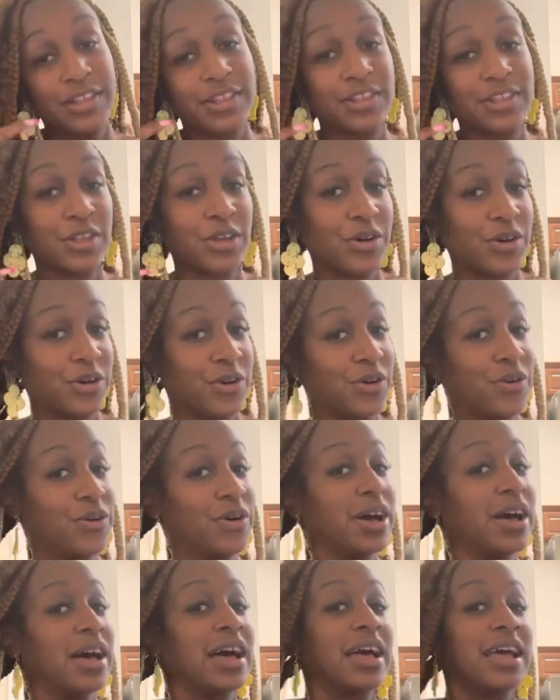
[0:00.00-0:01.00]
So
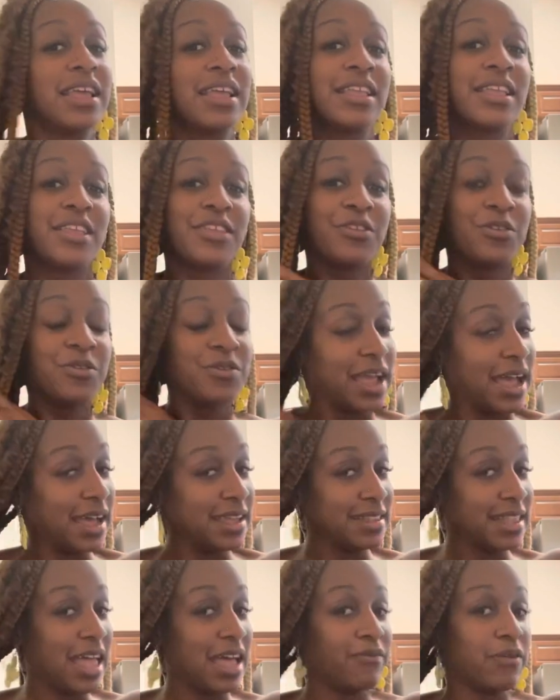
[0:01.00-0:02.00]
you
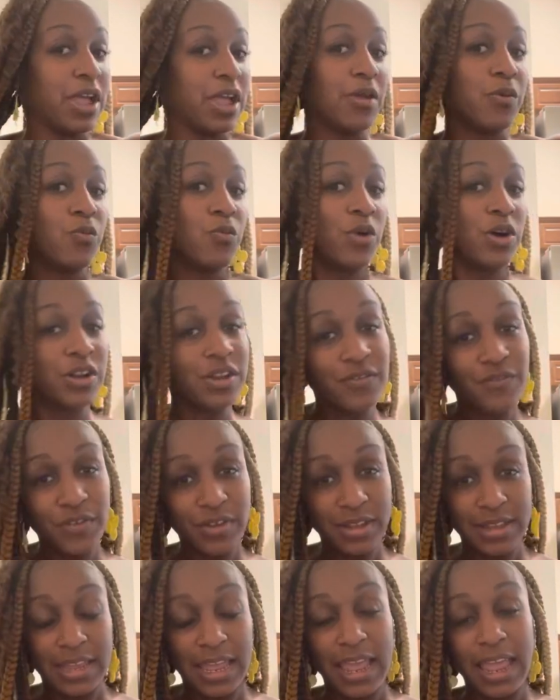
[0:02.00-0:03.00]
guys have a wonderful
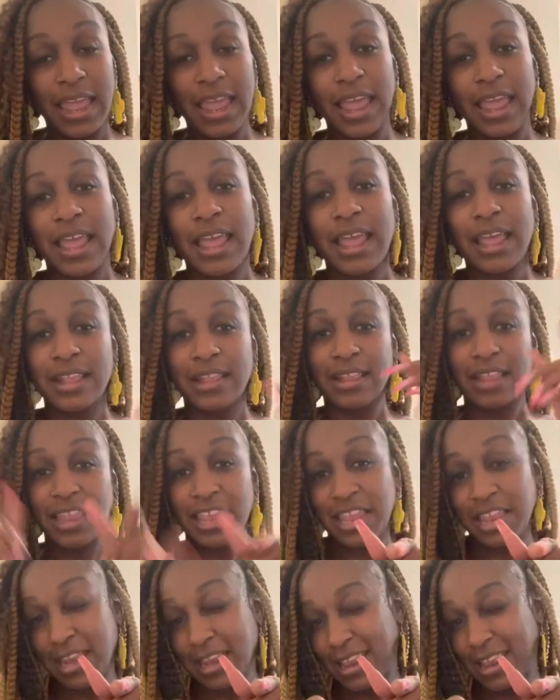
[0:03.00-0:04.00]
day. See
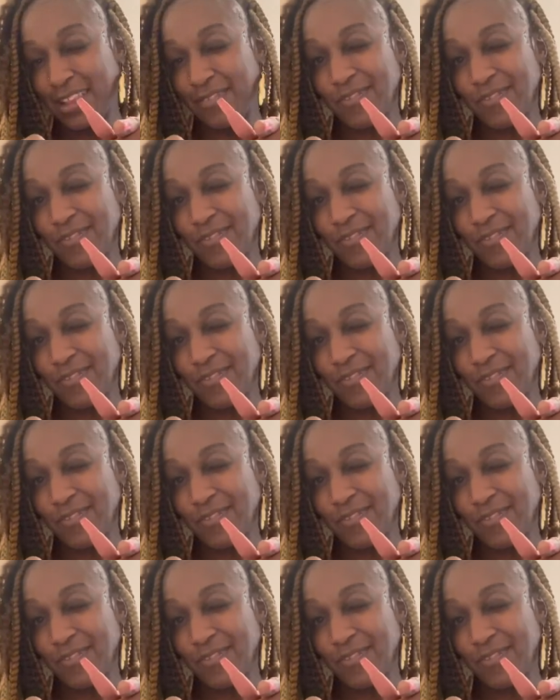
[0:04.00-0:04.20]
you in the next